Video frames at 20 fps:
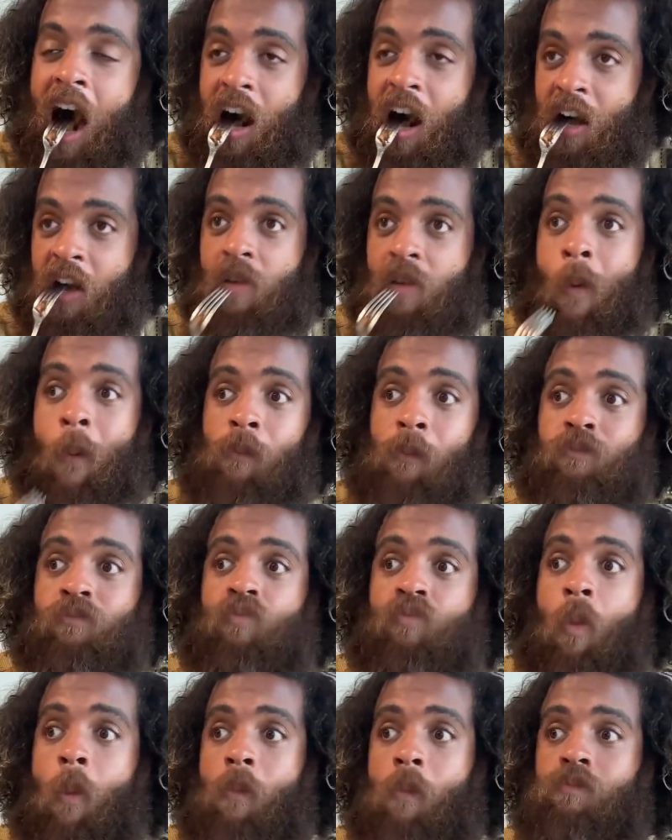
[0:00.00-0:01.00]
Um,
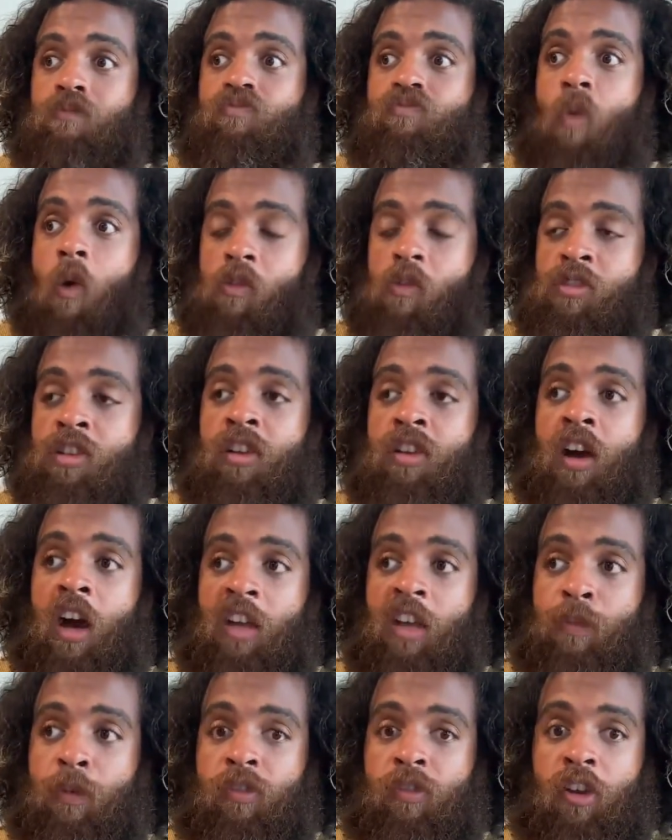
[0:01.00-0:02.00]
she's a
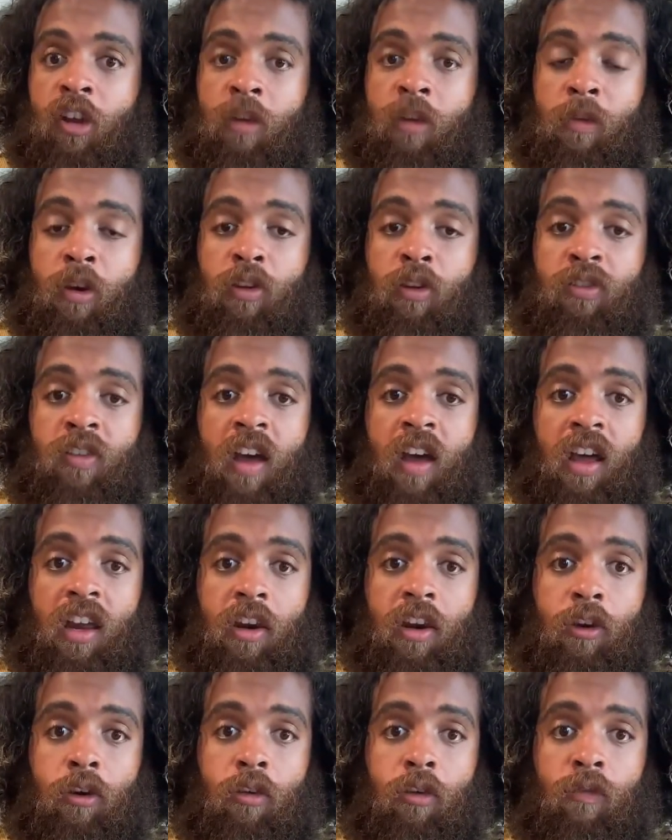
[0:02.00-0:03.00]
gospel singer, but her
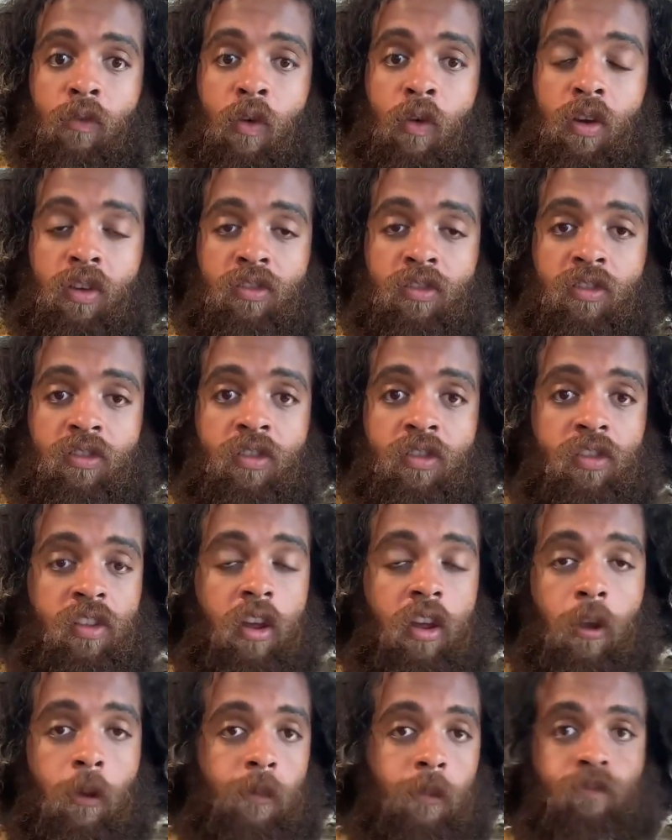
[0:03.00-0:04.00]
talent and her voice just
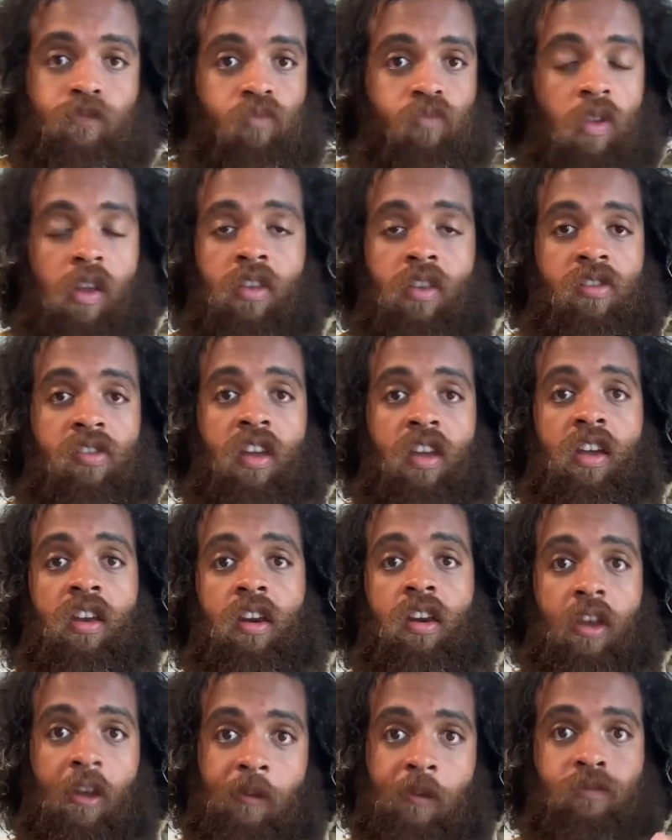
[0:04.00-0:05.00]
like
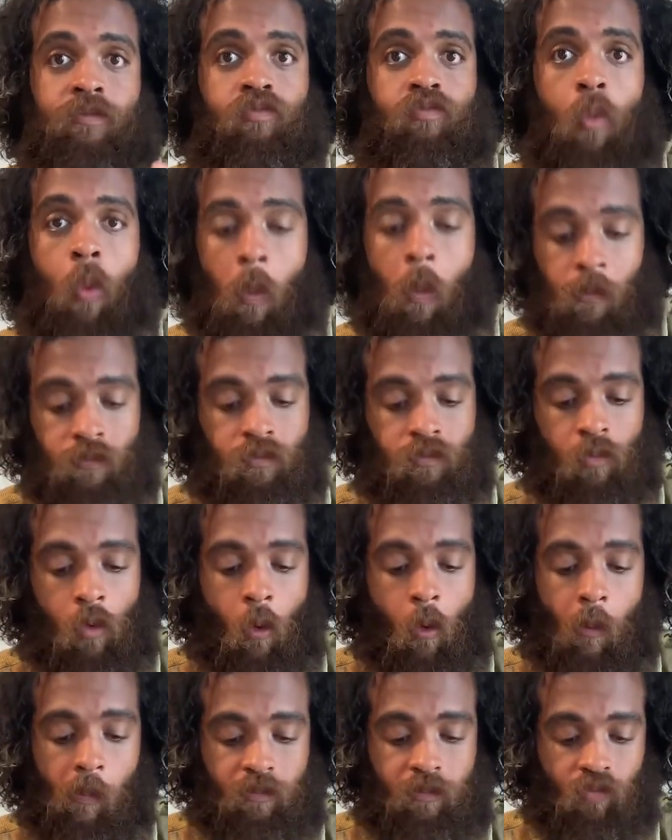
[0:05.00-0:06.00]
insanely
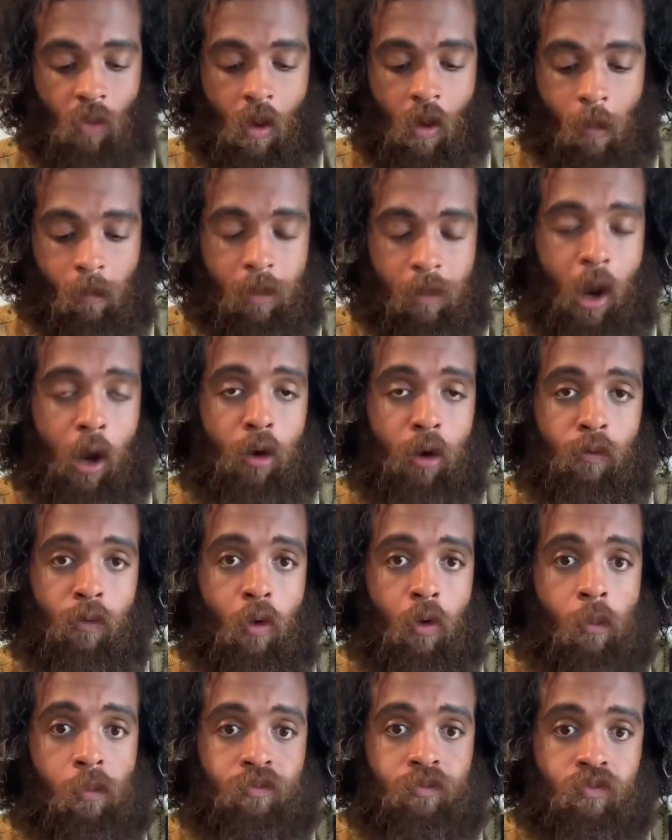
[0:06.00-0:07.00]
um,
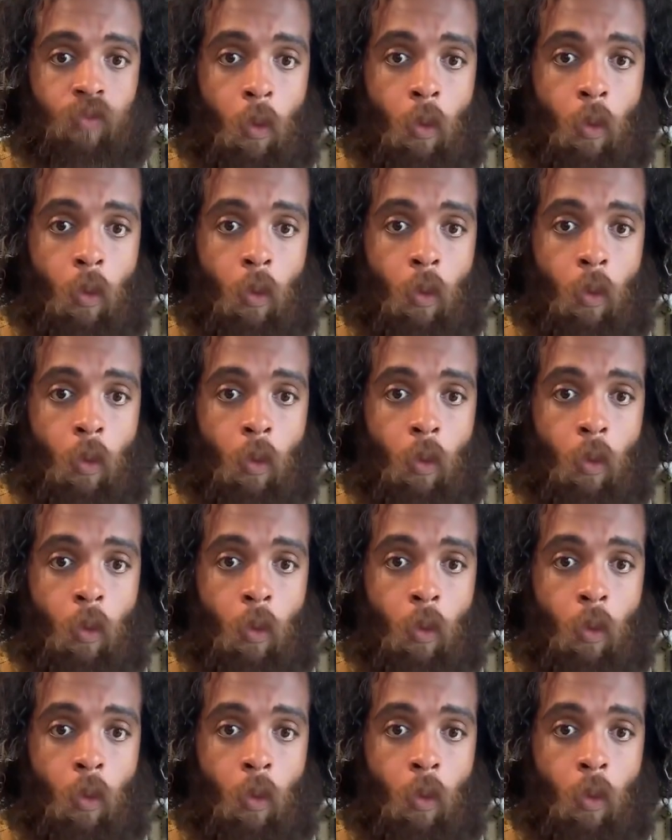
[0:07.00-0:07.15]
powerful.